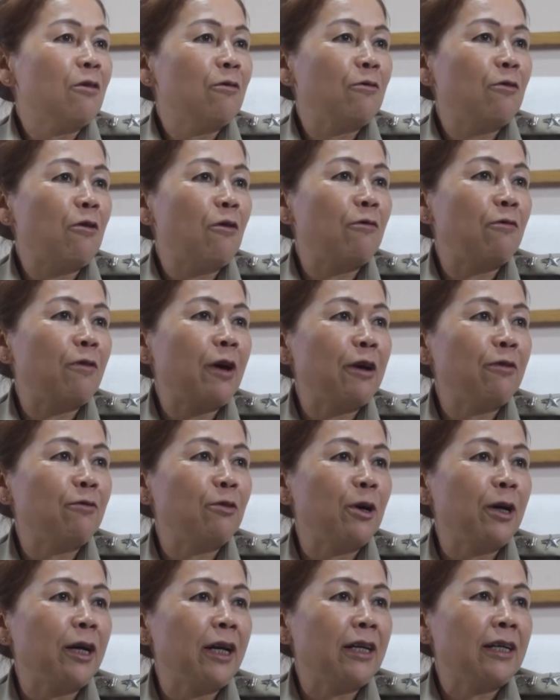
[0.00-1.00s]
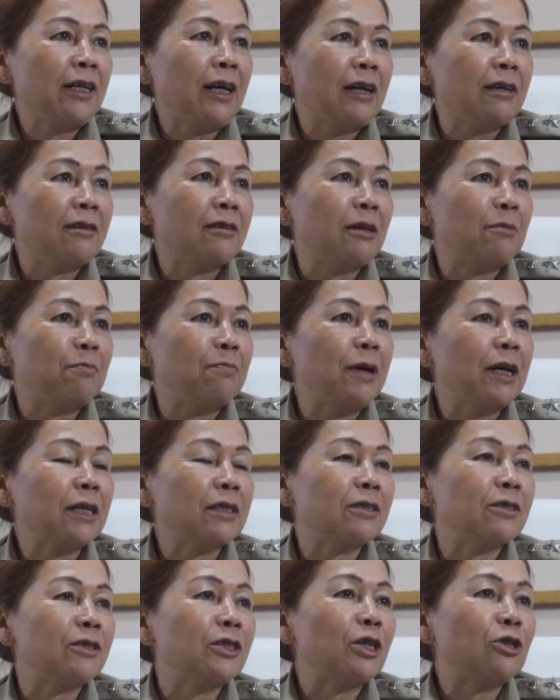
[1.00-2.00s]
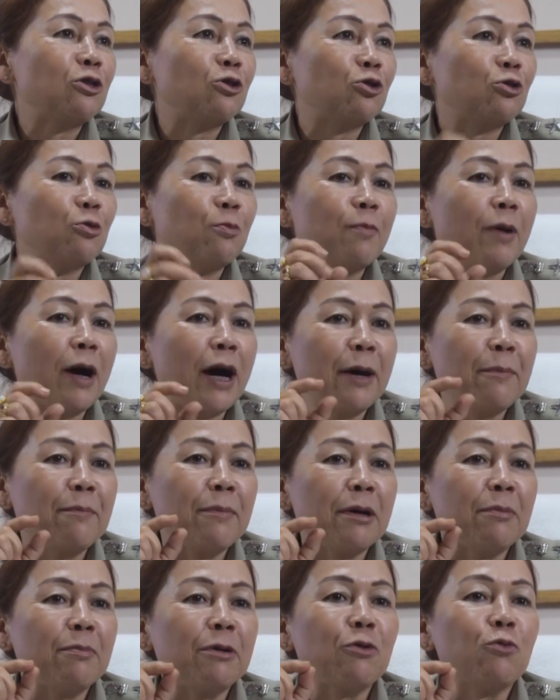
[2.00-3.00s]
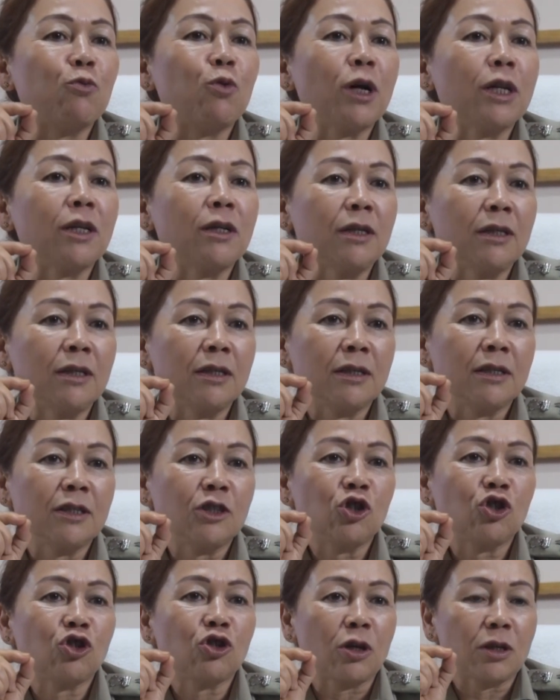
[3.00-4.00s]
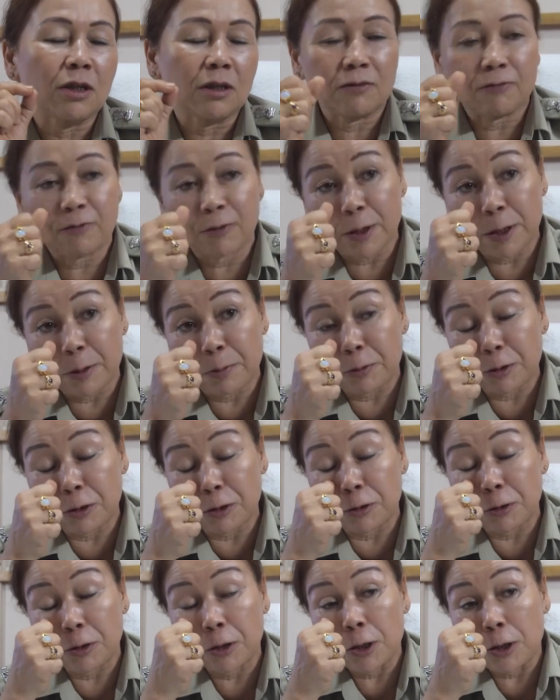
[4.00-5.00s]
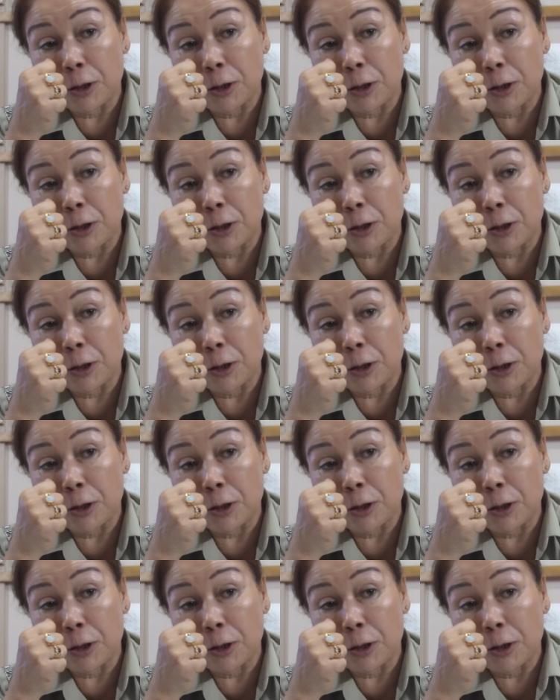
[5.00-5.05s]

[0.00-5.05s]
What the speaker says: 500 or 800 bucks just to buy maybe one shot for him to use.